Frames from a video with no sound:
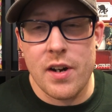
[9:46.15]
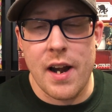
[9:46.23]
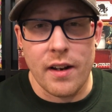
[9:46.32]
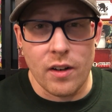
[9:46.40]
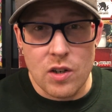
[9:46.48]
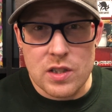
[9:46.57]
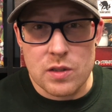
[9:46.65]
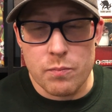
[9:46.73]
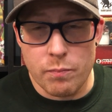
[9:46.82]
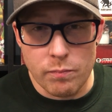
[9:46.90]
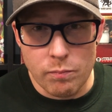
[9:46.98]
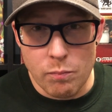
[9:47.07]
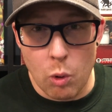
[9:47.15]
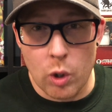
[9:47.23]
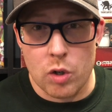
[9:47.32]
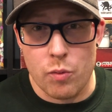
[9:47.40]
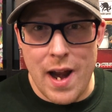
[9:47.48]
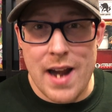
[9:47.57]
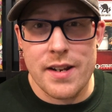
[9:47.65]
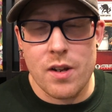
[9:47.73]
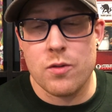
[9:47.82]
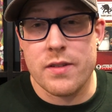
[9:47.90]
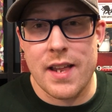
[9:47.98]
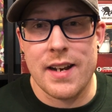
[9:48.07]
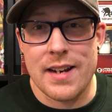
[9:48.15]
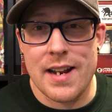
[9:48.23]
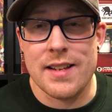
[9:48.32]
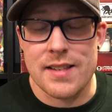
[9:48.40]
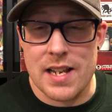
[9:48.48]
and it looks more grandiose than it is.